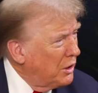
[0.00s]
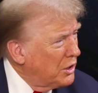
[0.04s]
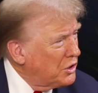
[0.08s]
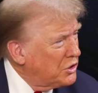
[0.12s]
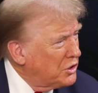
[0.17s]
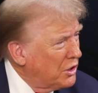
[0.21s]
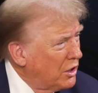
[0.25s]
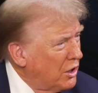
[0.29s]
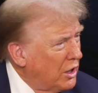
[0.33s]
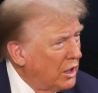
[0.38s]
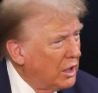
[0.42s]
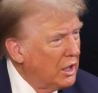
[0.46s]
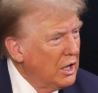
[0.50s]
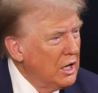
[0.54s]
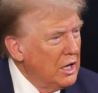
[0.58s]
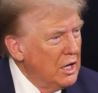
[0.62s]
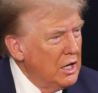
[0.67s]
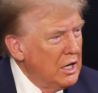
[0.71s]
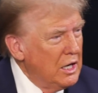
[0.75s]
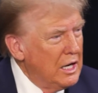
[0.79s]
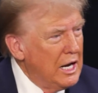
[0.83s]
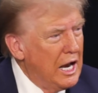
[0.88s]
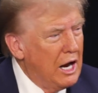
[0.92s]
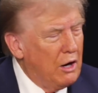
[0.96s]
where I started.
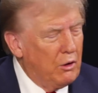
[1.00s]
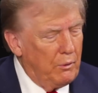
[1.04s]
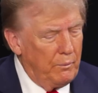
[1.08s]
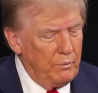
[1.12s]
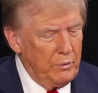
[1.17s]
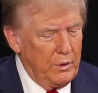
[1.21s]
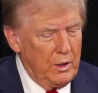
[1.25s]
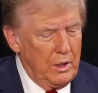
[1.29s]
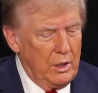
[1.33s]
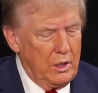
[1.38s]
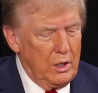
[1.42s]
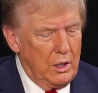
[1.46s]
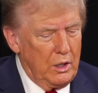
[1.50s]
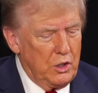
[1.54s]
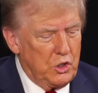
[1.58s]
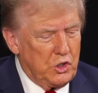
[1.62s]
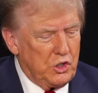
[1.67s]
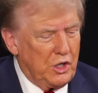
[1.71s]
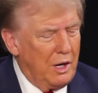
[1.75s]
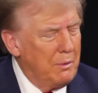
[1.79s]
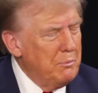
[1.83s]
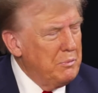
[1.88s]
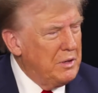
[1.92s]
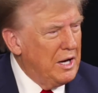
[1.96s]
Now,
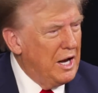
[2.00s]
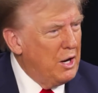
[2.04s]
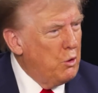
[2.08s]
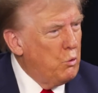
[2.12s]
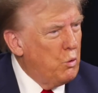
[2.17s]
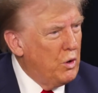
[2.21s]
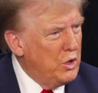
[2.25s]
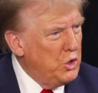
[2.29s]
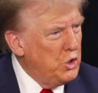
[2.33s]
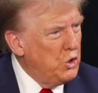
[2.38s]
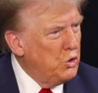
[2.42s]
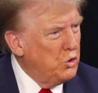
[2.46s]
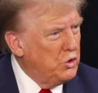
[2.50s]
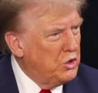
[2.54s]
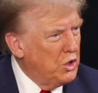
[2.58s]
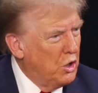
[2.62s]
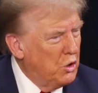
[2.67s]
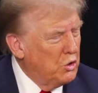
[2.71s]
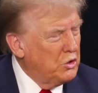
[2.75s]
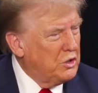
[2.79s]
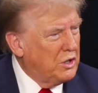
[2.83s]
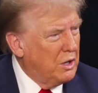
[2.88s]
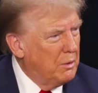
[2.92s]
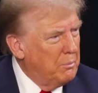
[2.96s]
someday when you
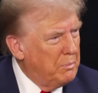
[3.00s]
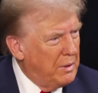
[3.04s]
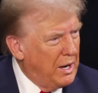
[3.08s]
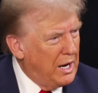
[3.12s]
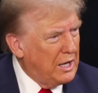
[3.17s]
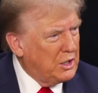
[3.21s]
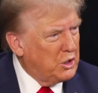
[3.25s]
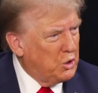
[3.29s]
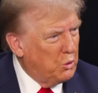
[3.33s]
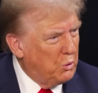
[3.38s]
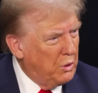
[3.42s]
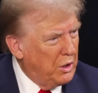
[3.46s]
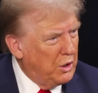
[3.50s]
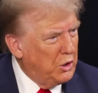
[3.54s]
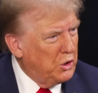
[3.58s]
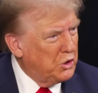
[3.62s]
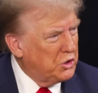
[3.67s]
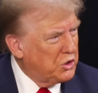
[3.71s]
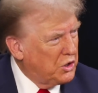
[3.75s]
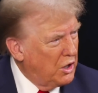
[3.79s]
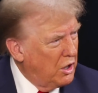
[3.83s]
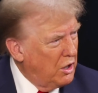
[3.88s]
don't come back to where you